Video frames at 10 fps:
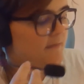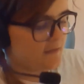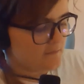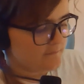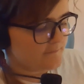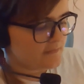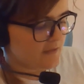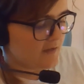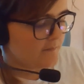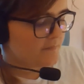They'll fill
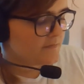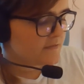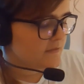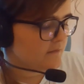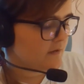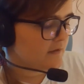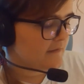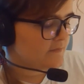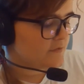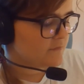up, so I'll
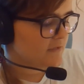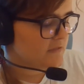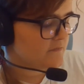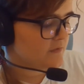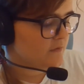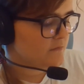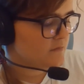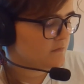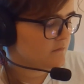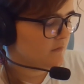have to transfer
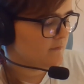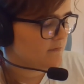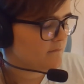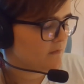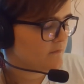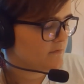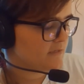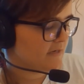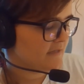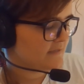O2 over to the rover's
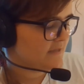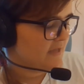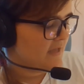tanks